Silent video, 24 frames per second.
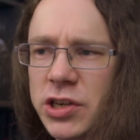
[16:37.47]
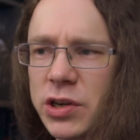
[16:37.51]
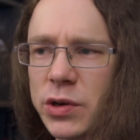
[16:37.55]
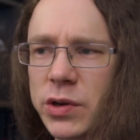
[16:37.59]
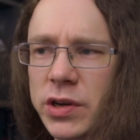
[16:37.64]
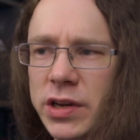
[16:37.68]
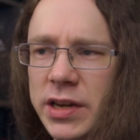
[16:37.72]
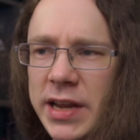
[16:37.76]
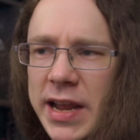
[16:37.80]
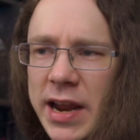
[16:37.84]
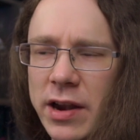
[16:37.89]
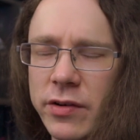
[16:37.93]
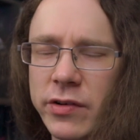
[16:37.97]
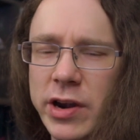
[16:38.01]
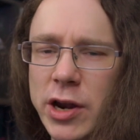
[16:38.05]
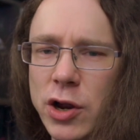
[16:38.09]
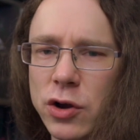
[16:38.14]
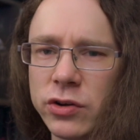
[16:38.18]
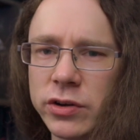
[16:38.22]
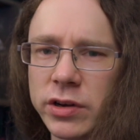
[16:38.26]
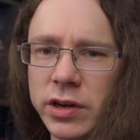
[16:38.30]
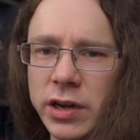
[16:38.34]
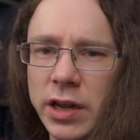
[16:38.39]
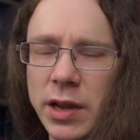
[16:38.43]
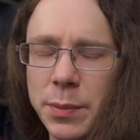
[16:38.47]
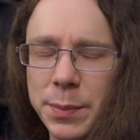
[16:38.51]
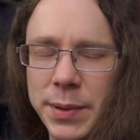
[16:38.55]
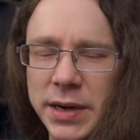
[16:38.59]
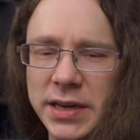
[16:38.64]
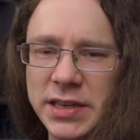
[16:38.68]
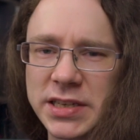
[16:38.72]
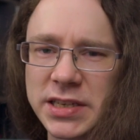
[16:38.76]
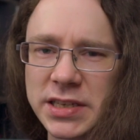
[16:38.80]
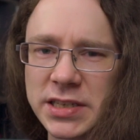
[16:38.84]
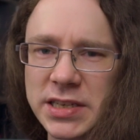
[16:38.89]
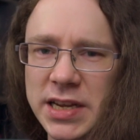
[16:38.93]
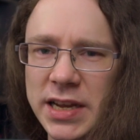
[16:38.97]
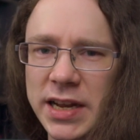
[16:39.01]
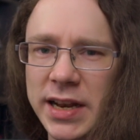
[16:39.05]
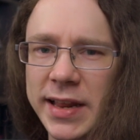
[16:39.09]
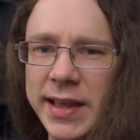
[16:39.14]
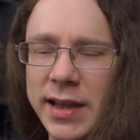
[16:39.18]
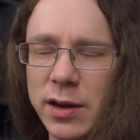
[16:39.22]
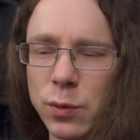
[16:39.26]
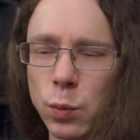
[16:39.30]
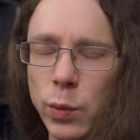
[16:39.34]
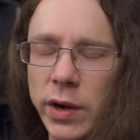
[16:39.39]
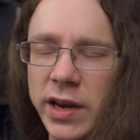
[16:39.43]
you can carry on completing daily
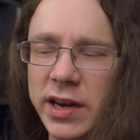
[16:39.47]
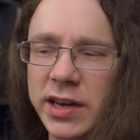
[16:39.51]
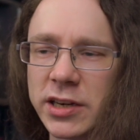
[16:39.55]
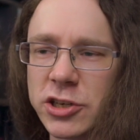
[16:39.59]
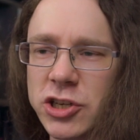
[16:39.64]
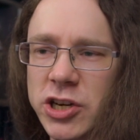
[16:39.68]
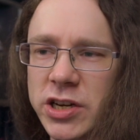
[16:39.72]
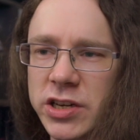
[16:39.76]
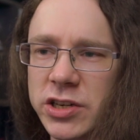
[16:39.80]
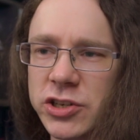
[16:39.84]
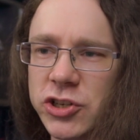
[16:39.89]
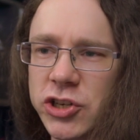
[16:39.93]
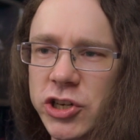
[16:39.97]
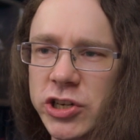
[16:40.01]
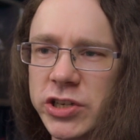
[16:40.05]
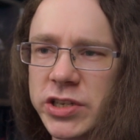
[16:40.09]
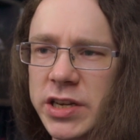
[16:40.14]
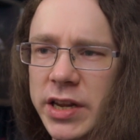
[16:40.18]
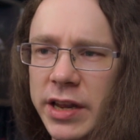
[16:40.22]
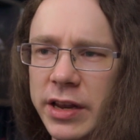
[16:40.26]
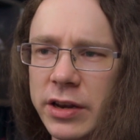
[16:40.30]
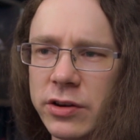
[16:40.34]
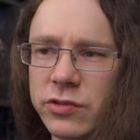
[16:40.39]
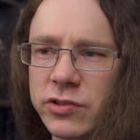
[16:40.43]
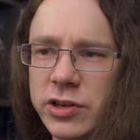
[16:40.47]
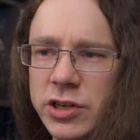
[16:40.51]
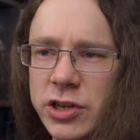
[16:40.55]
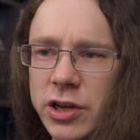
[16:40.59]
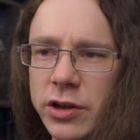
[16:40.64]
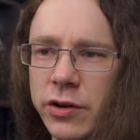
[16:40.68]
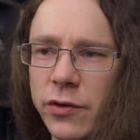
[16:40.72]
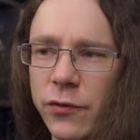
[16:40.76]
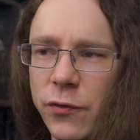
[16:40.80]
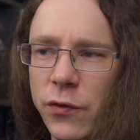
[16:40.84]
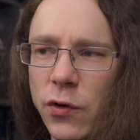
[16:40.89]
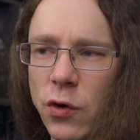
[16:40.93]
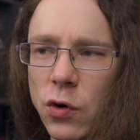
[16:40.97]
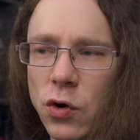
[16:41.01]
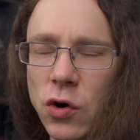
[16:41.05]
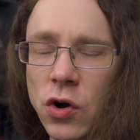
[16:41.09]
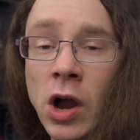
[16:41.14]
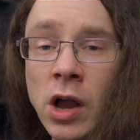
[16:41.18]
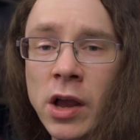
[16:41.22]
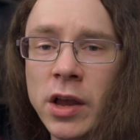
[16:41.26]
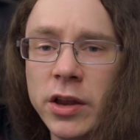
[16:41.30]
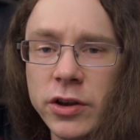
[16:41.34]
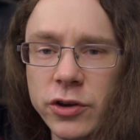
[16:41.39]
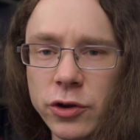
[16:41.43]
and weekly challenges in return for
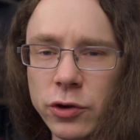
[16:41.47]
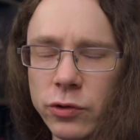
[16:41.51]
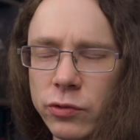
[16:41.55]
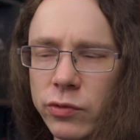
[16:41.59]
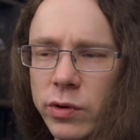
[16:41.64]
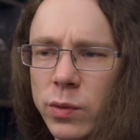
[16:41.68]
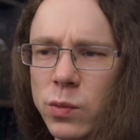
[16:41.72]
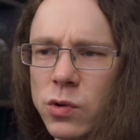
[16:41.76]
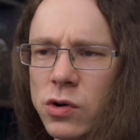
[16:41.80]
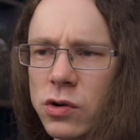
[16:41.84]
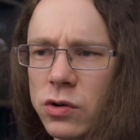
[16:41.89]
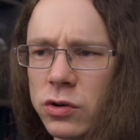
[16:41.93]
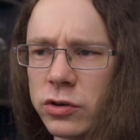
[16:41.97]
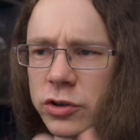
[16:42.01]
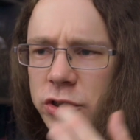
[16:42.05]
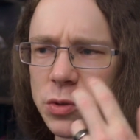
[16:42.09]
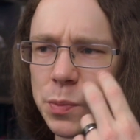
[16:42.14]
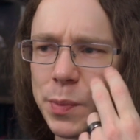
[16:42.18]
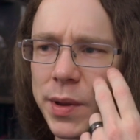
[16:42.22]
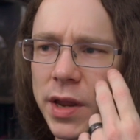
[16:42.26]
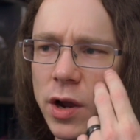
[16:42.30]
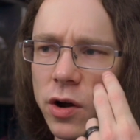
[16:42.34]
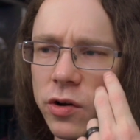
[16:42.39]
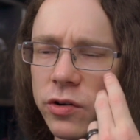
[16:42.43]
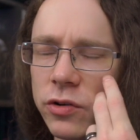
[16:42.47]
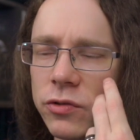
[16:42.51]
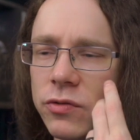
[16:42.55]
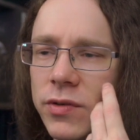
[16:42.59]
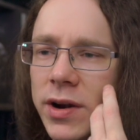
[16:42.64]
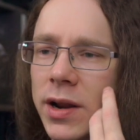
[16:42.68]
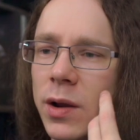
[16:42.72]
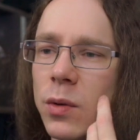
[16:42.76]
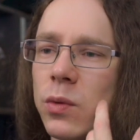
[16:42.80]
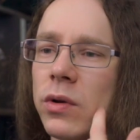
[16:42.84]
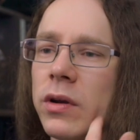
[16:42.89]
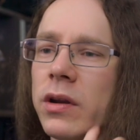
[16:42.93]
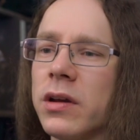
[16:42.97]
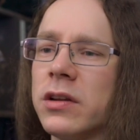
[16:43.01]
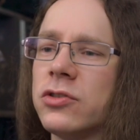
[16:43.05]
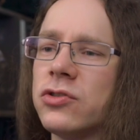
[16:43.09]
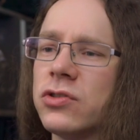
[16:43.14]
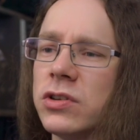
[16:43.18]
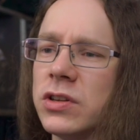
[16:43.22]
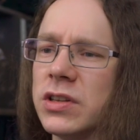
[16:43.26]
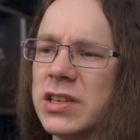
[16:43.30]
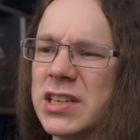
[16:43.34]
new rewards beyond rank 100.